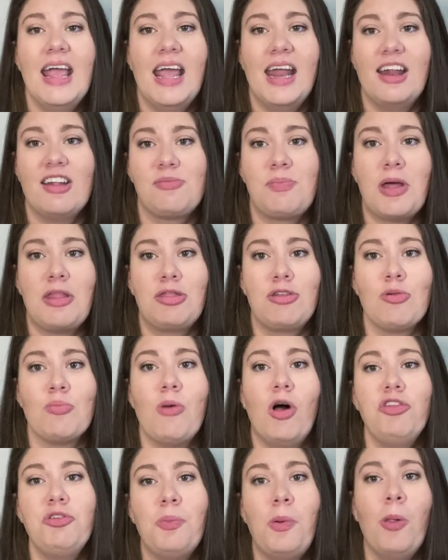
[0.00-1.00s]
it has been through
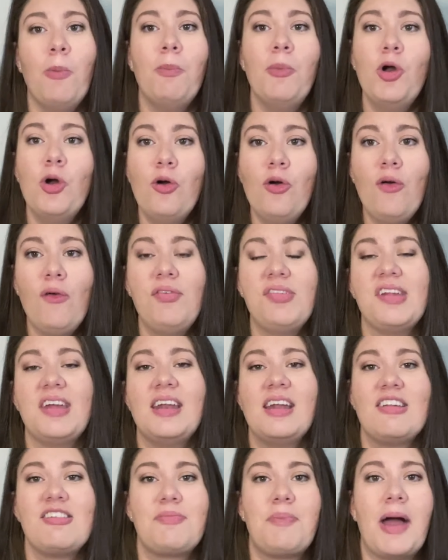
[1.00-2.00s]
multiple moves.
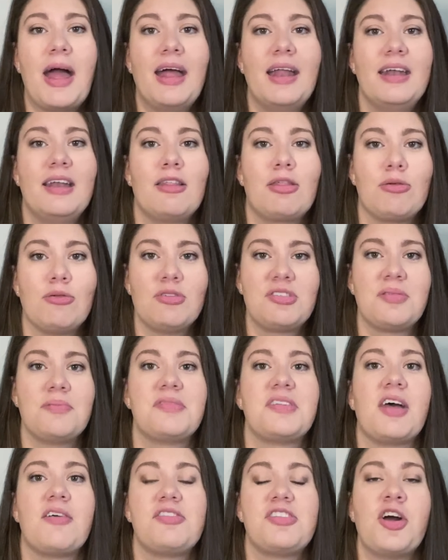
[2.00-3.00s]
It has been through some
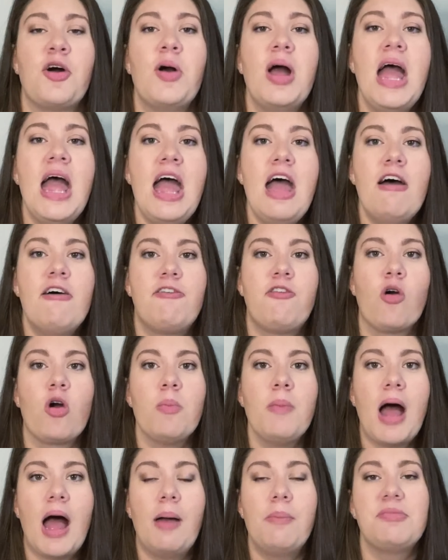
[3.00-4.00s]
stuff. So
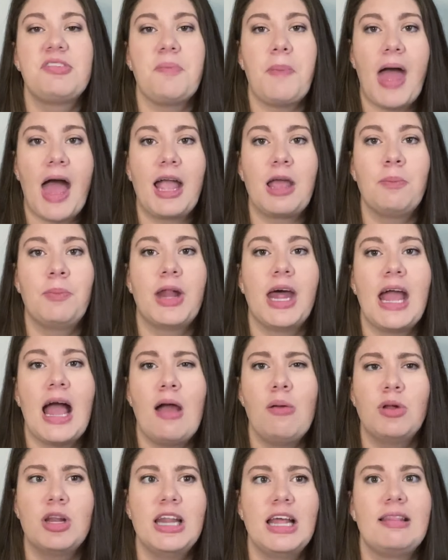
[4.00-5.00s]
4Moms, the pack and play,
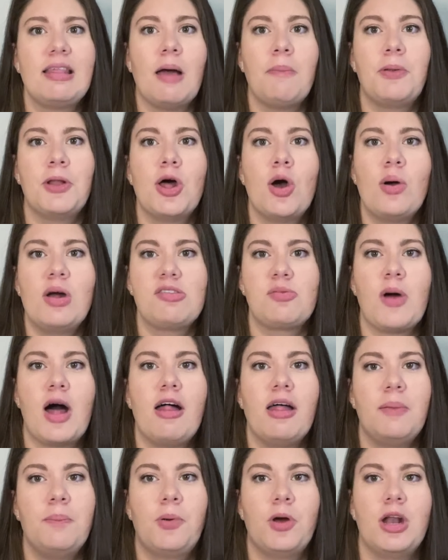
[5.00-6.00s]
I will link that below as
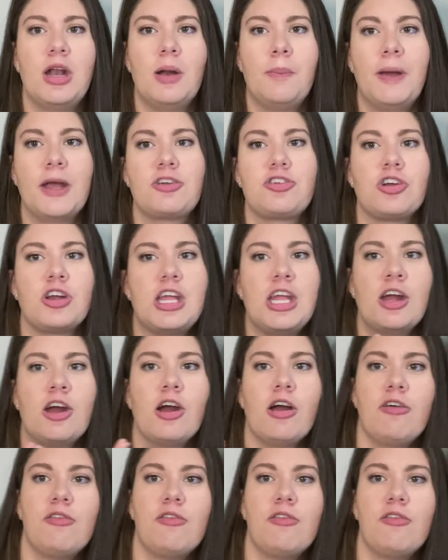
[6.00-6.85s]
well and put in a picture here